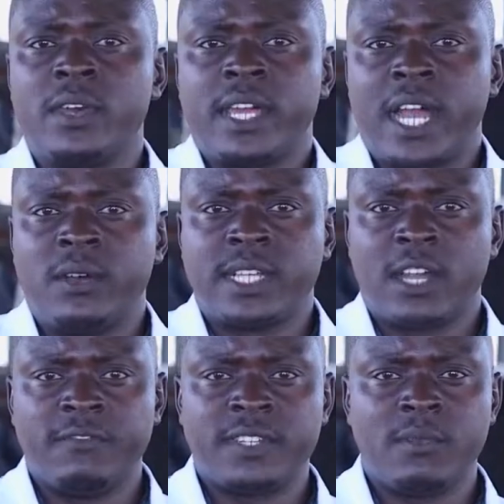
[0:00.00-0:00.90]
whether cows are
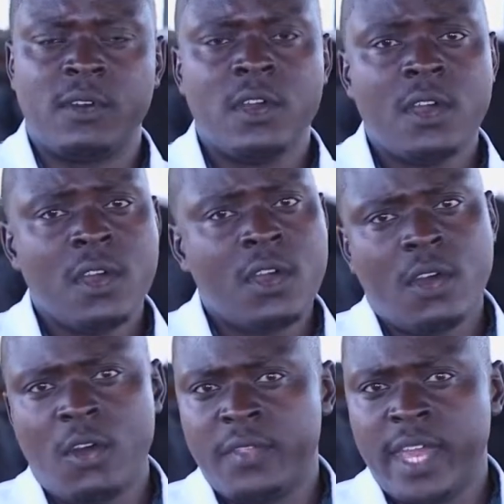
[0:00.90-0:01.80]
comfortable
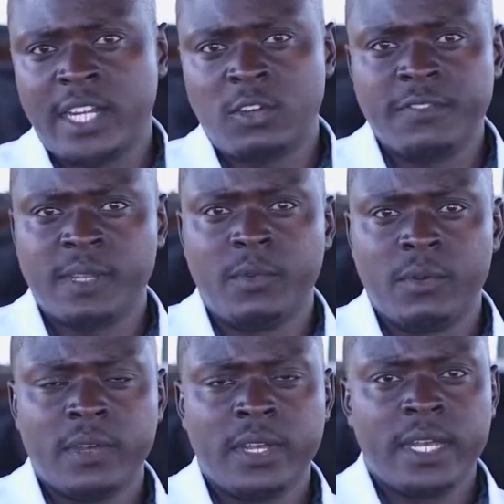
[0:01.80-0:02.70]
or they're
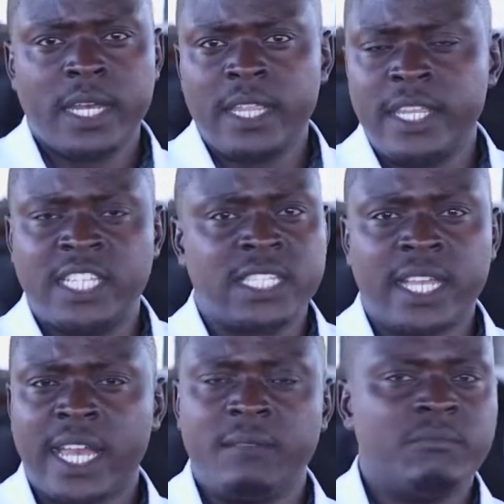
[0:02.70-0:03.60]
uncomfortable. This
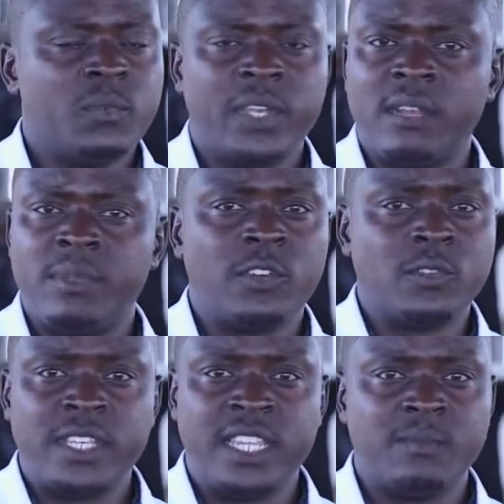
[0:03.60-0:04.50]
can, we can be able
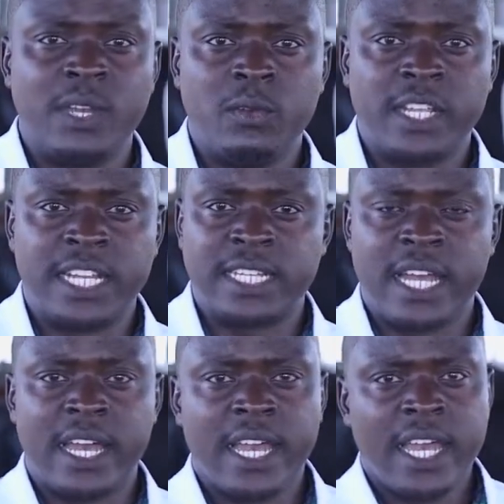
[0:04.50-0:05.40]
to see this by looking at
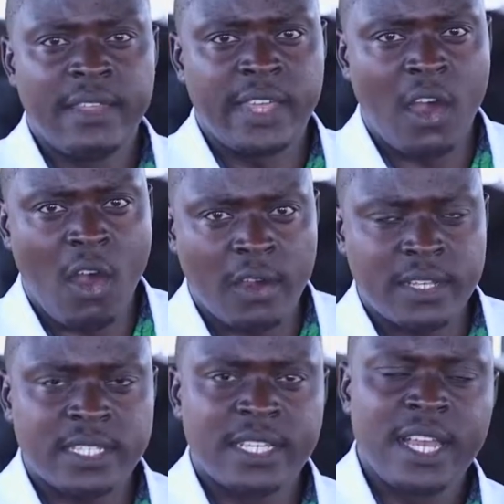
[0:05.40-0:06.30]
uh, the
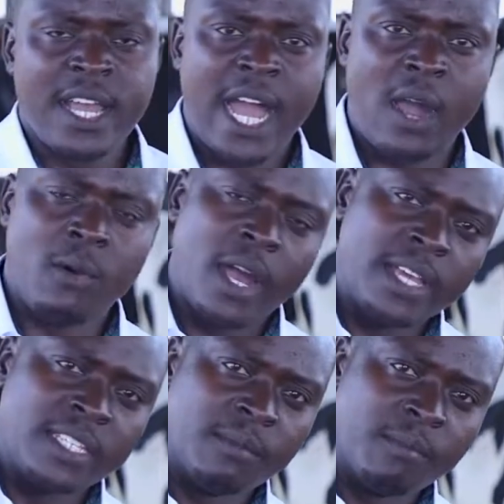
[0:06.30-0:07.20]
hocks. How
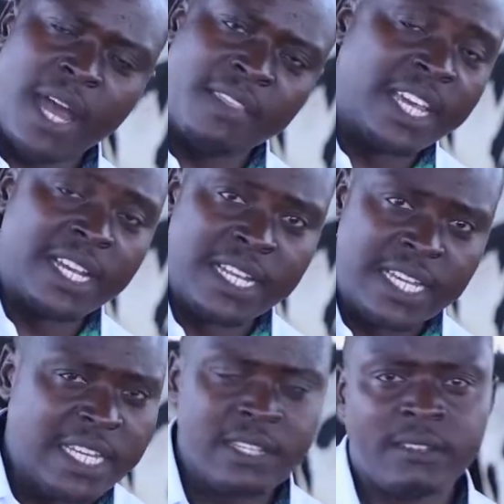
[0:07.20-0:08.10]
is the, are they
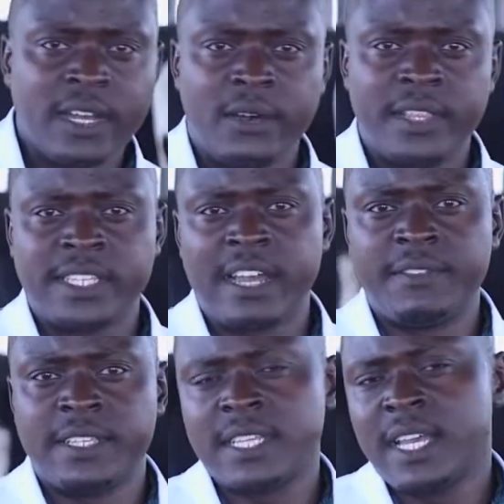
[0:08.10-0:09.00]
clean on the
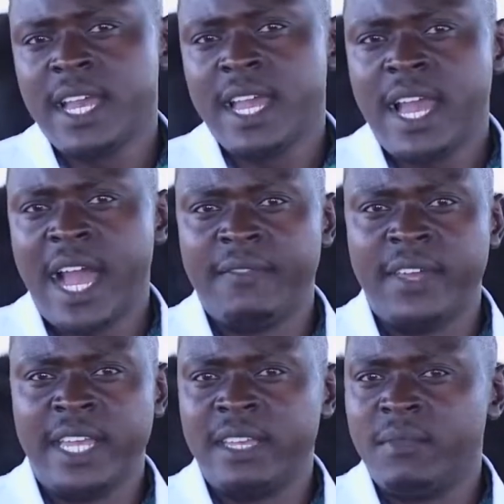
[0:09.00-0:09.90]
surface? Are
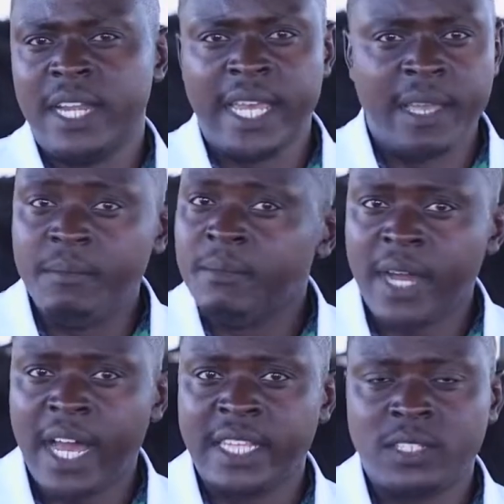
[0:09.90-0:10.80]
they lame?
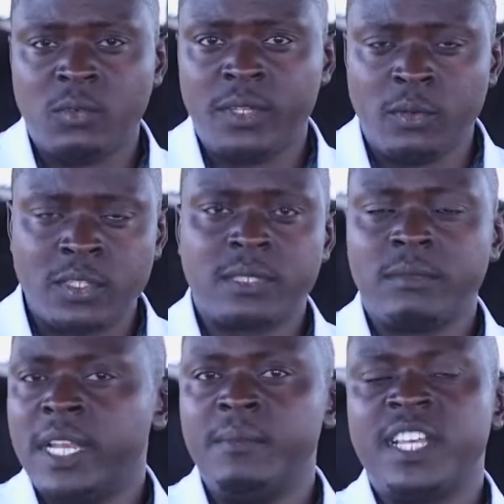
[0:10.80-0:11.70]
And could those
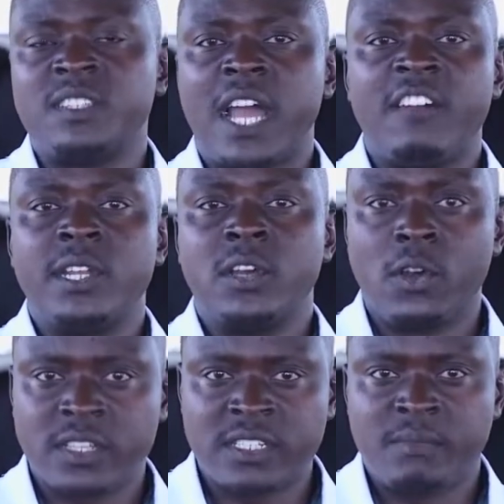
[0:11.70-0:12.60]
lameness have been
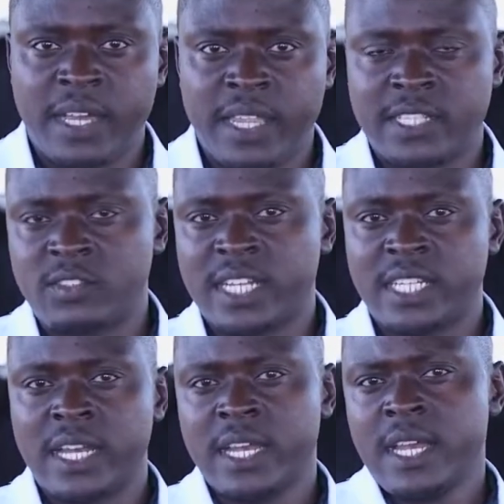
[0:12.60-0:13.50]
caused by the
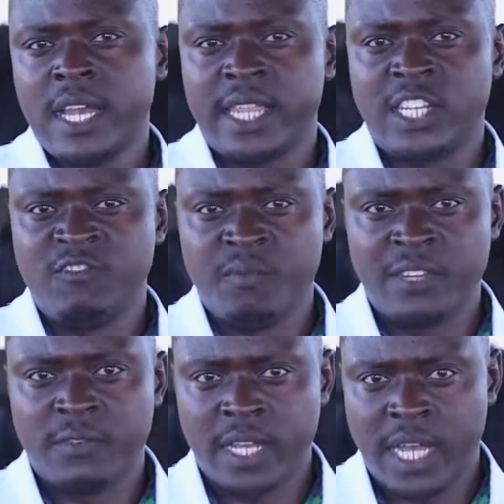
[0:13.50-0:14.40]
structure that you've
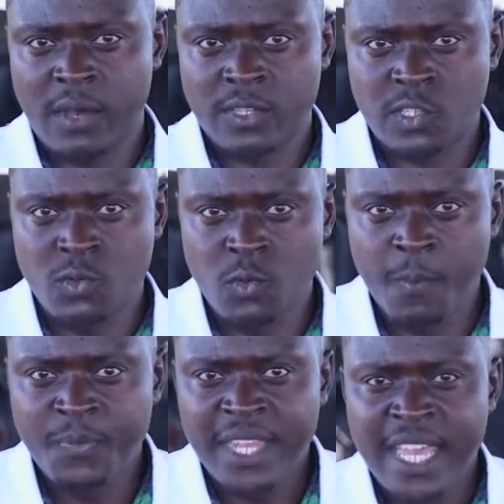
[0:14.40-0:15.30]
made for the cows?
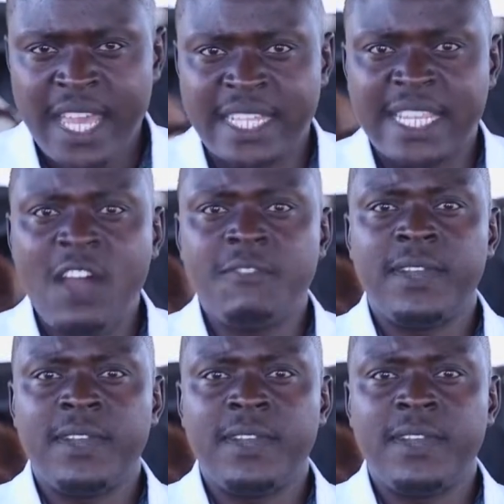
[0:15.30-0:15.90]
Two is how